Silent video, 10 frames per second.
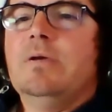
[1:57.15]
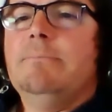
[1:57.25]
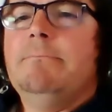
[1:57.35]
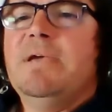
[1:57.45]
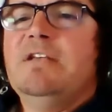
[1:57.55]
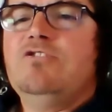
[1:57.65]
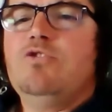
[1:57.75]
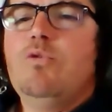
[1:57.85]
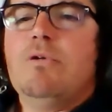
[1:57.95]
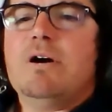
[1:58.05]
means
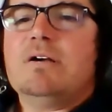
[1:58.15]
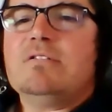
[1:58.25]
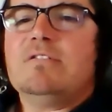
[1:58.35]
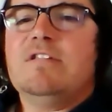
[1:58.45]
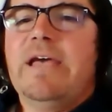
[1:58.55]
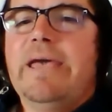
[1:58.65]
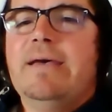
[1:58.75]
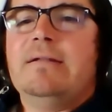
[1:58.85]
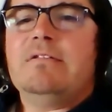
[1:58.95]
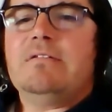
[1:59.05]
towards the
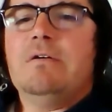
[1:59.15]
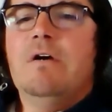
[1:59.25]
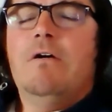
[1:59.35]
ends